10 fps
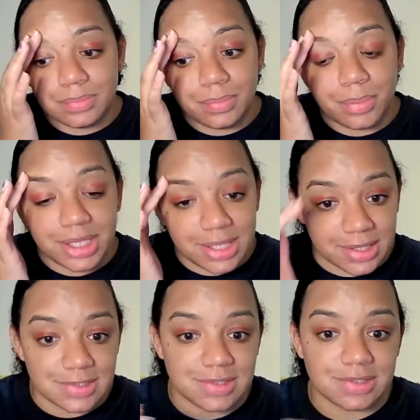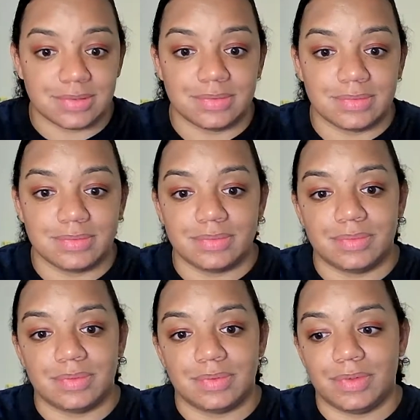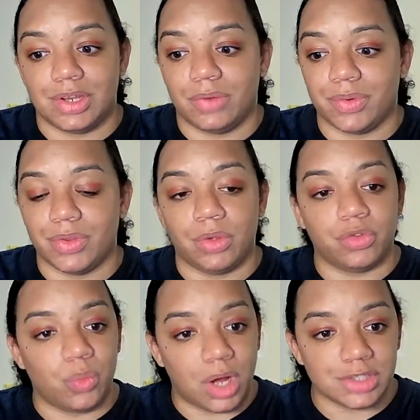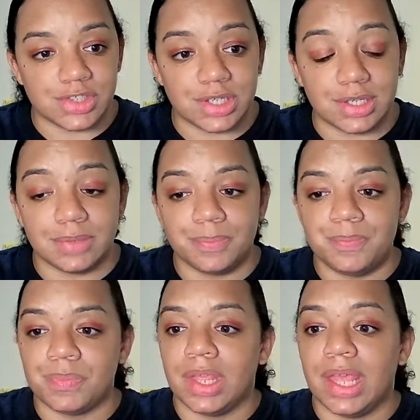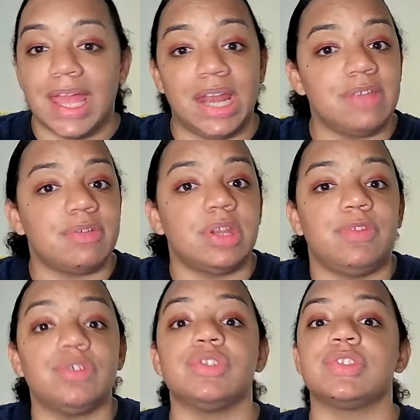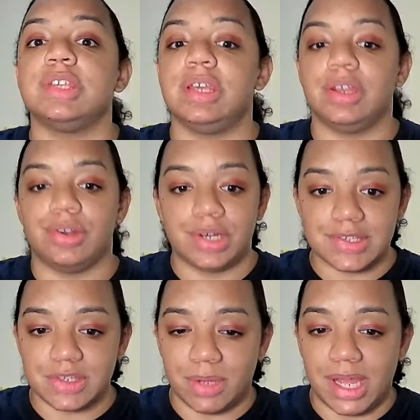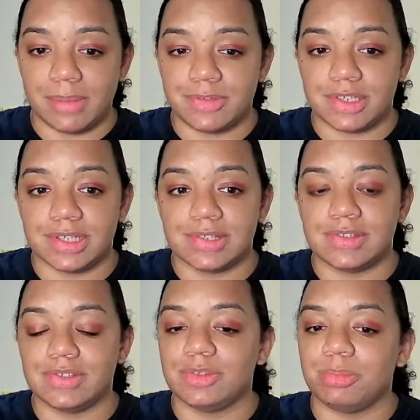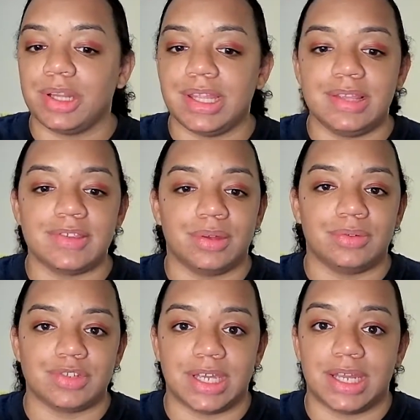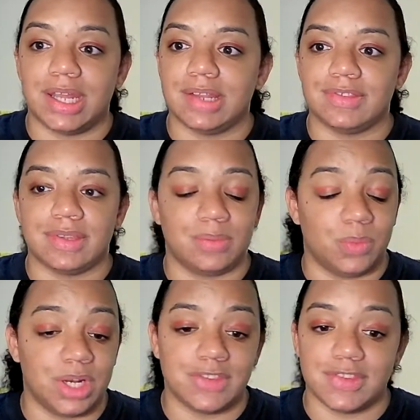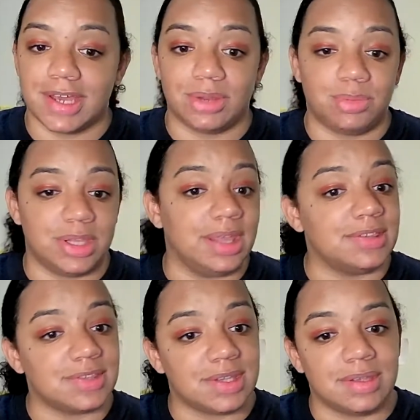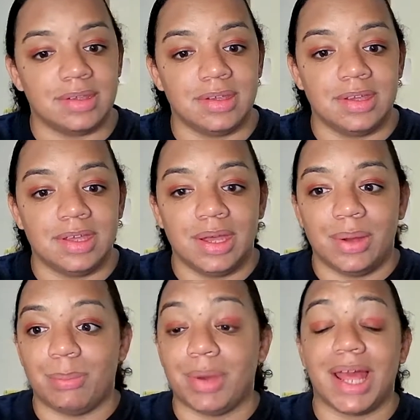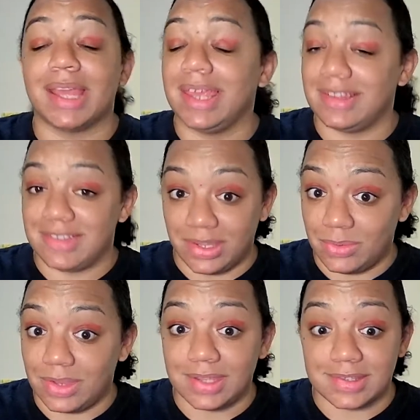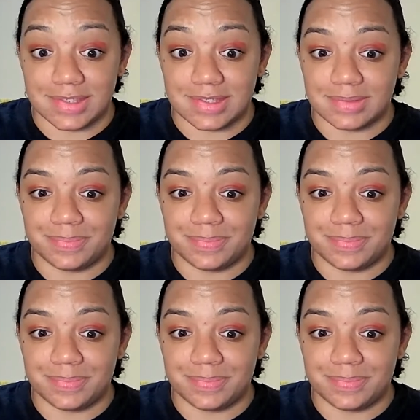But yes, for those watching, and even if you're just curious about abstinence, just please understand it's not going to be easy. But I can tell you this,